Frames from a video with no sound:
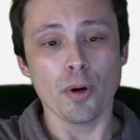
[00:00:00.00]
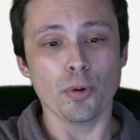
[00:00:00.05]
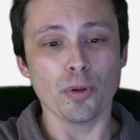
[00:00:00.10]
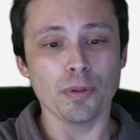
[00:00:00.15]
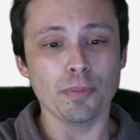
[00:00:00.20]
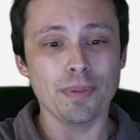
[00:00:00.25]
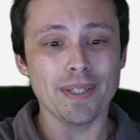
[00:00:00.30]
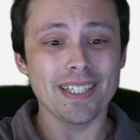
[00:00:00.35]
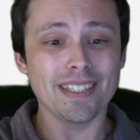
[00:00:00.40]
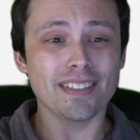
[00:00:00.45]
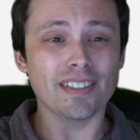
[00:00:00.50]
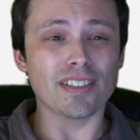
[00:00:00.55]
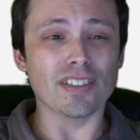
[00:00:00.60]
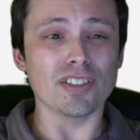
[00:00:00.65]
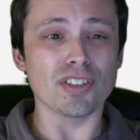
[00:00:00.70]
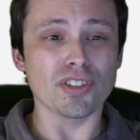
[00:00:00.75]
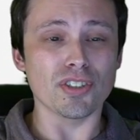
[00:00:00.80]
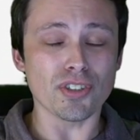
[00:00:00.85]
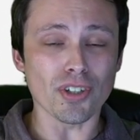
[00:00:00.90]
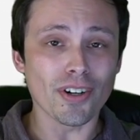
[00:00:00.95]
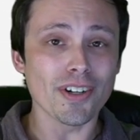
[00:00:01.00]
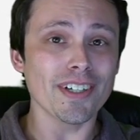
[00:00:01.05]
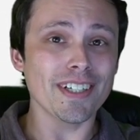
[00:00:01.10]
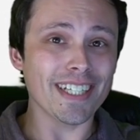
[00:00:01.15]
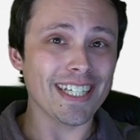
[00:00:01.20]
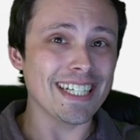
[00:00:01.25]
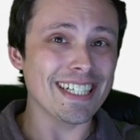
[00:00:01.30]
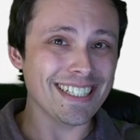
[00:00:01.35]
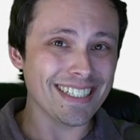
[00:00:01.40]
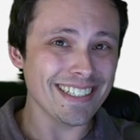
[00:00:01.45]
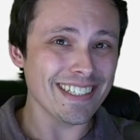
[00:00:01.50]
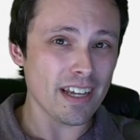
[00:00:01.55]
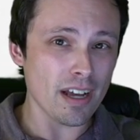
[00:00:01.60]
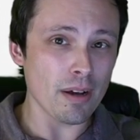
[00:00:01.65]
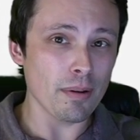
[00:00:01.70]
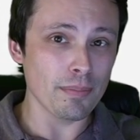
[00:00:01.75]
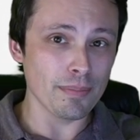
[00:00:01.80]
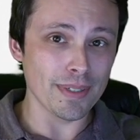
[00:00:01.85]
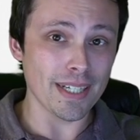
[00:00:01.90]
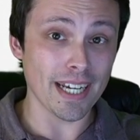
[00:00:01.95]
would be starting to
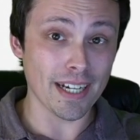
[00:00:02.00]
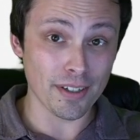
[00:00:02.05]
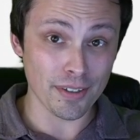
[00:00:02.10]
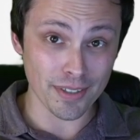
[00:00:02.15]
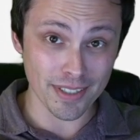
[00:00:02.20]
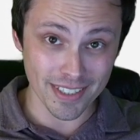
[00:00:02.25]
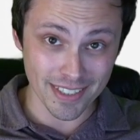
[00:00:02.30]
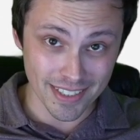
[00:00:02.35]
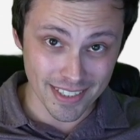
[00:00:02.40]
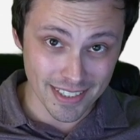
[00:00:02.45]
come down and